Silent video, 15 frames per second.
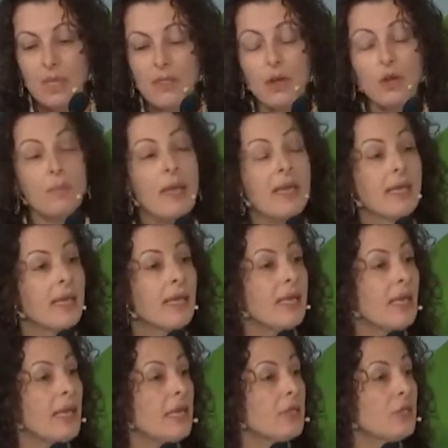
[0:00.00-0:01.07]
that are making it
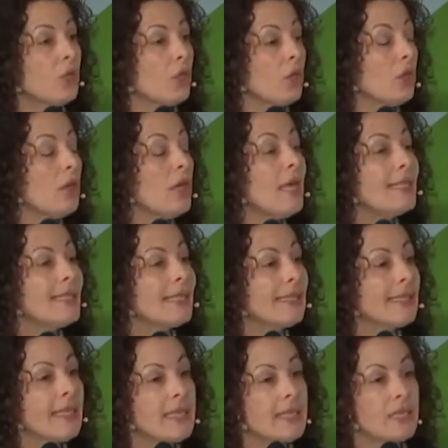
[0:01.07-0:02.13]
easier to
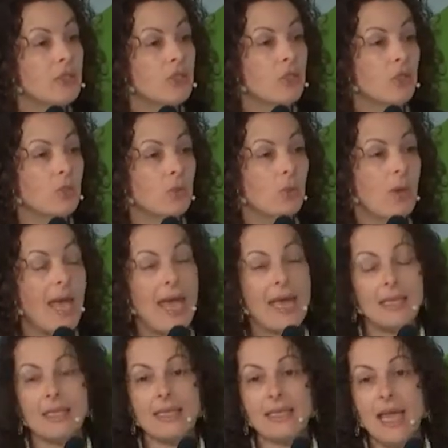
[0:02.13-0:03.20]
listen to
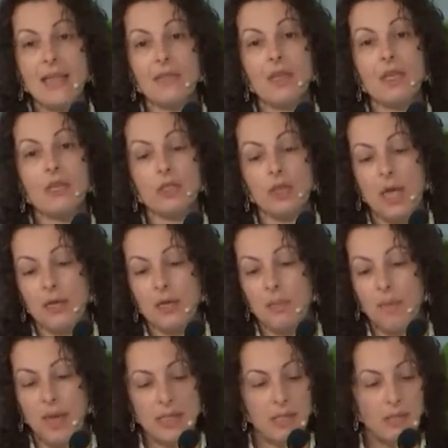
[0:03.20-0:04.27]
and set the agenda
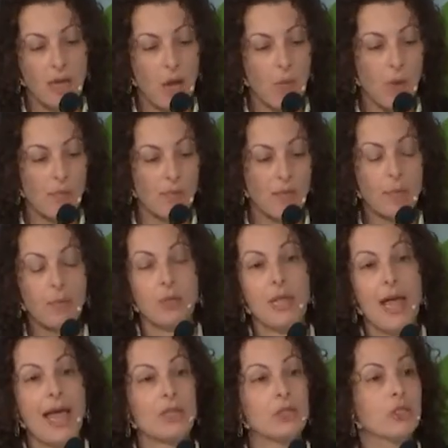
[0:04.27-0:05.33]
based on what people
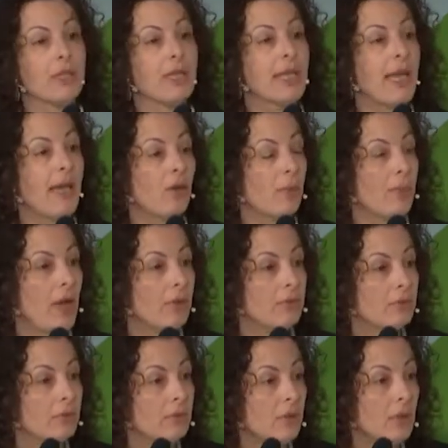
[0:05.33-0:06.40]
actually care about.
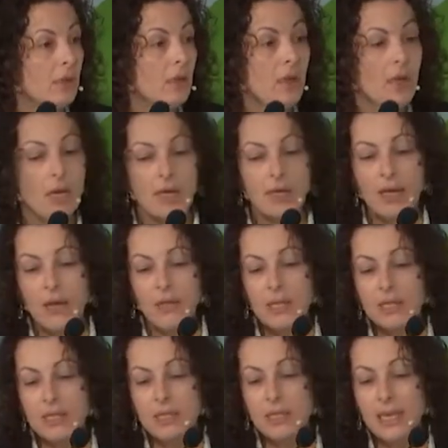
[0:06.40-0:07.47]
Now,
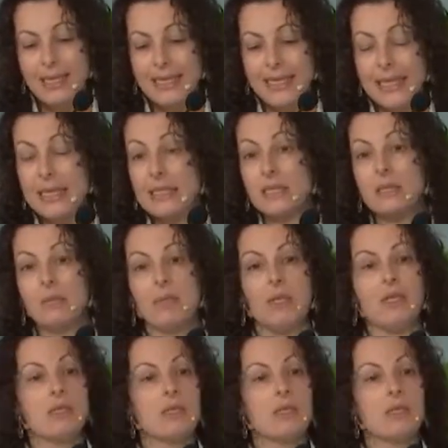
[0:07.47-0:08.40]
this is and needs to be